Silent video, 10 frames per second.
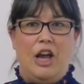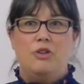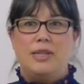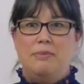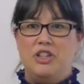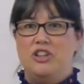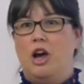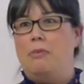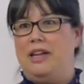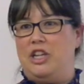oh, somebody should
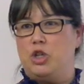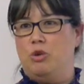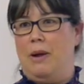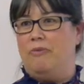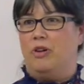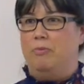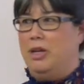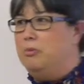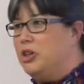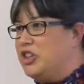nominate Trump for
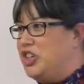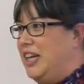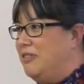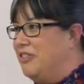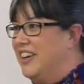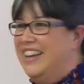Millbrook chief